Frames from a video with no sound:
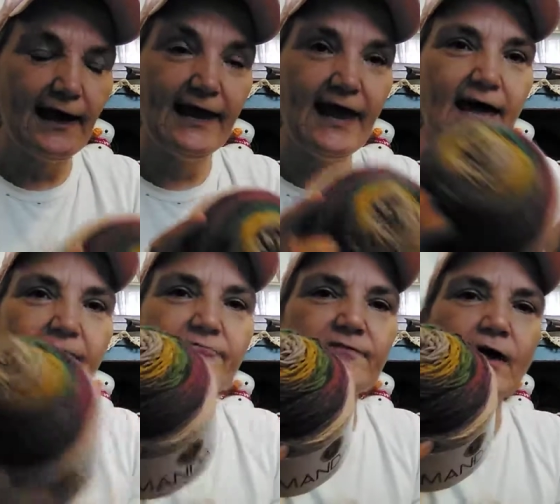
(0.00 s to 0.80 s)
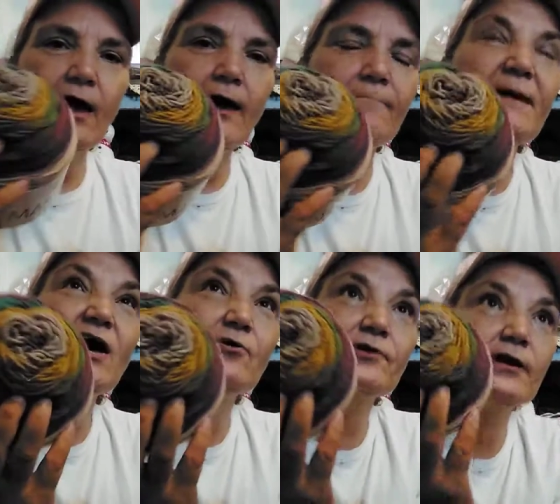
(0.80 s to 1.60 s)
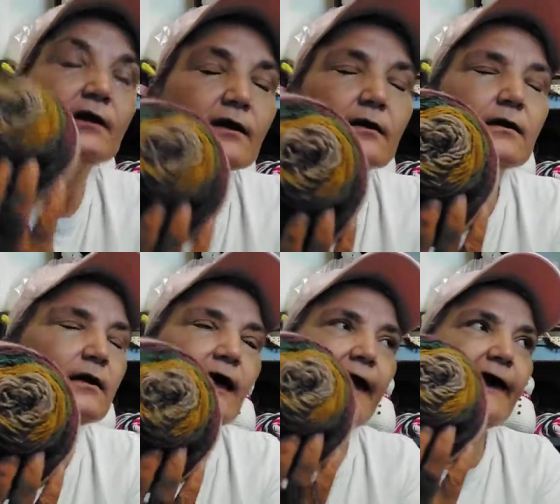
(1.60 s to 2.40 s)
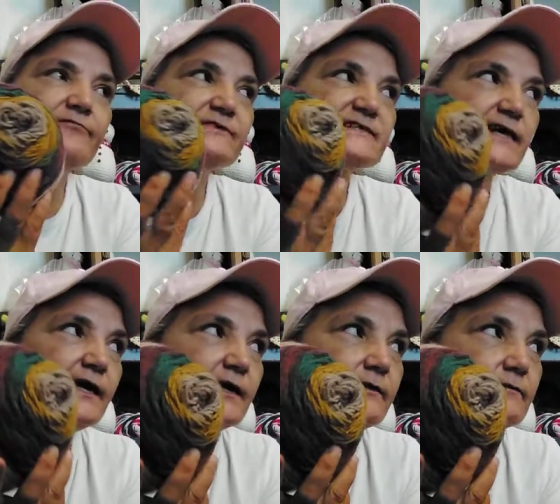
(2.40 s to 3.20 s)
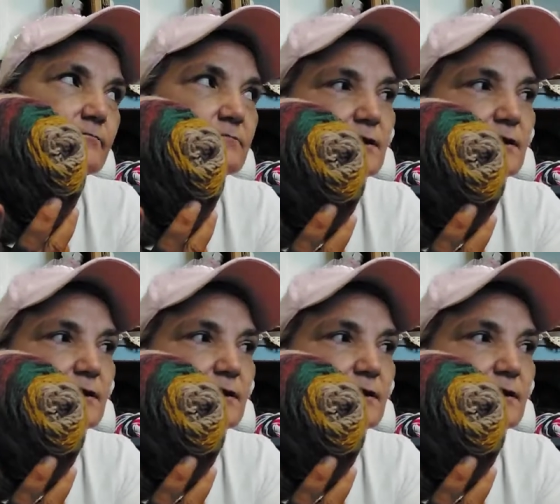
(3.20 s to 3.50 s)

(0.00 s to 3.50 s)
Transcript: I have about a half a skein,